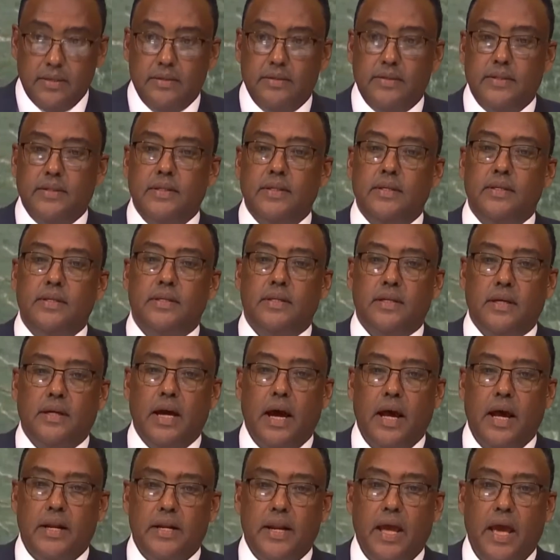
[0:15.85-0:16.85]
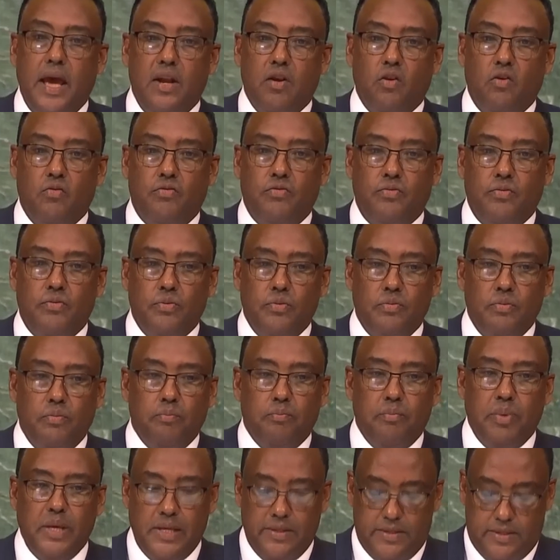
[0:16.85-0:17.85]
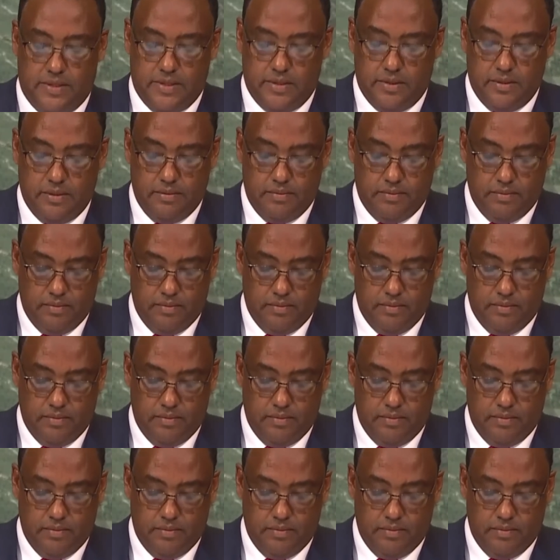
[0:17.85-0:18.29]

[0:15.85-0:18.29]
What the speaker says: the guardian of peace.